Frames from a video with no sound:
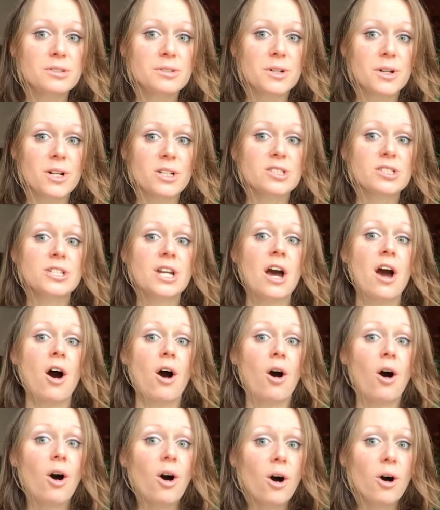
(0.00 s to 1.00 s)
research,
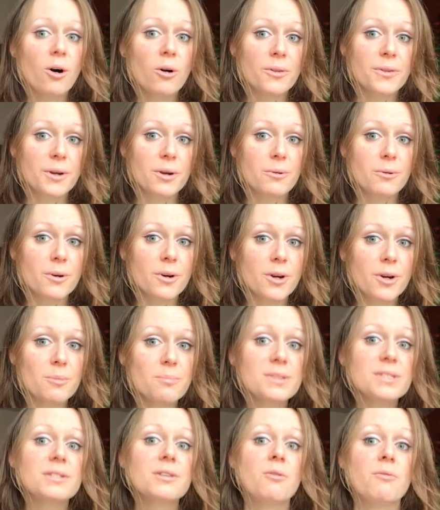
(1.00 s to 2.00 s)
all the
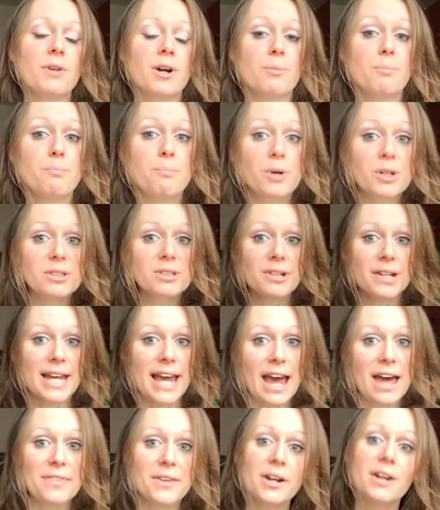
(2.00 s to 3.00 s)
groups were put
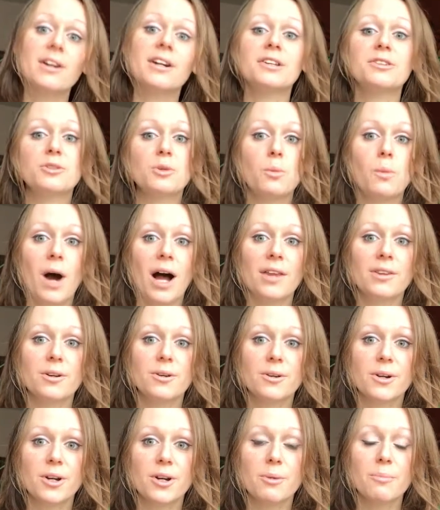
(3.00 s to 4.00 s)
together into
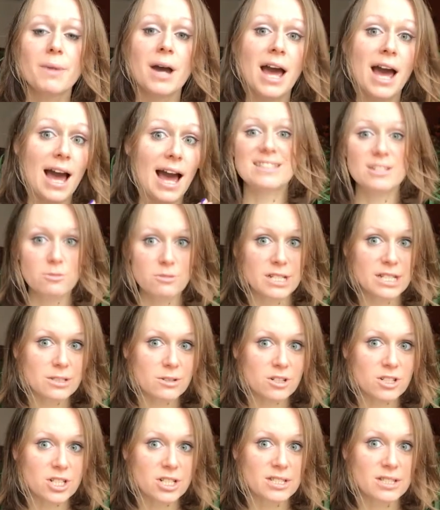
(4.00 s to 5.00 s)
one group, and the
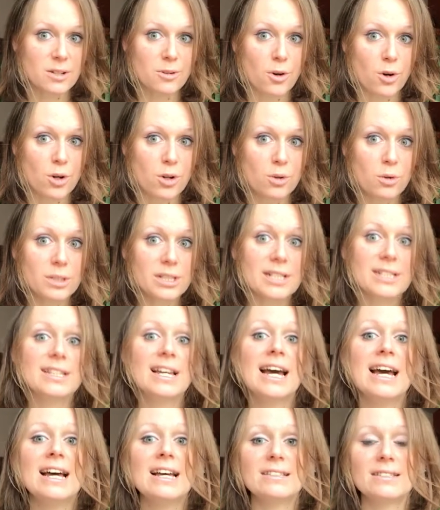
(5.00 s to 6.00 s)
researchers
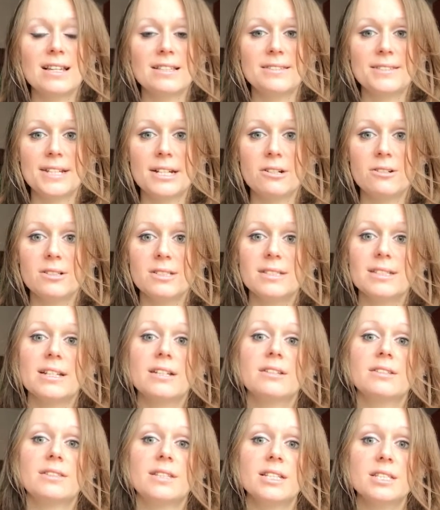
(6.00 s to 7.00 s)
concluded that there
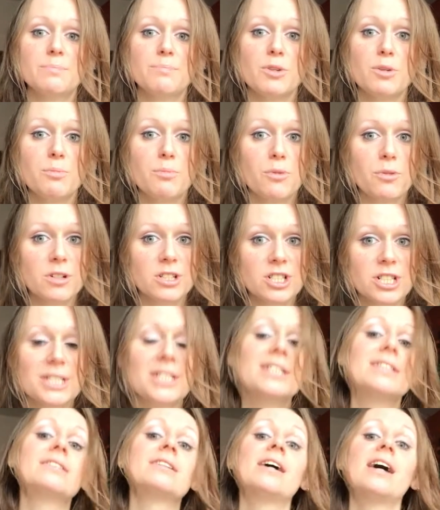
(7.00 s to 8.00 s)
is a
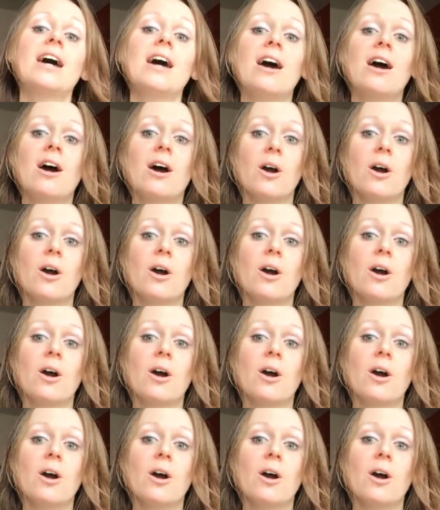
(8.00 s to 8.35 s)
disproportionate